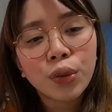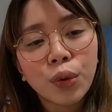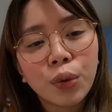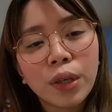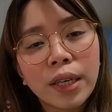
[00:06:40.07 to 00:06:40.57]

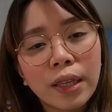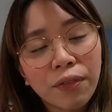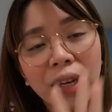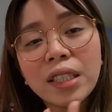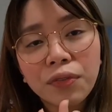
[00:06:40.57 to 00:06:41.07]
So, the
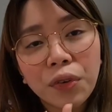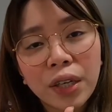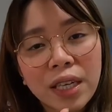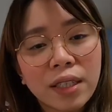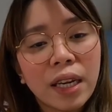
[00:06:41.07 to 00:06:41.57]
phase 4
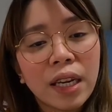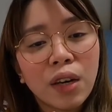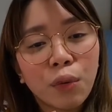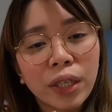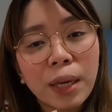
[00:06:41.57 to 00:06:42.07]
is getting
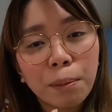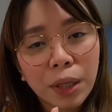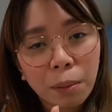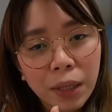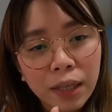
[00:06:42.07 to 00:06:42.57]
a working
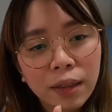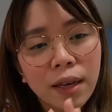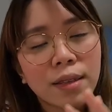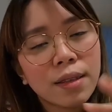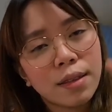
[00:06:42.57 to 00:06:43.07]
permit.
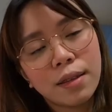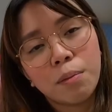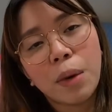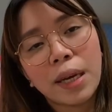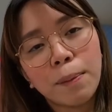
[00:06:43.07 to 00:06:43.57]
That's
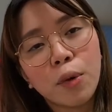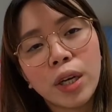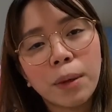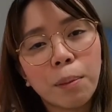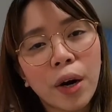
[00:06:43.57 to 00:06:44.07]
my
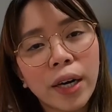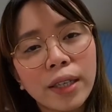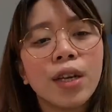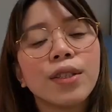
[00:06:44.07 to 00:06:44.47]
employer part.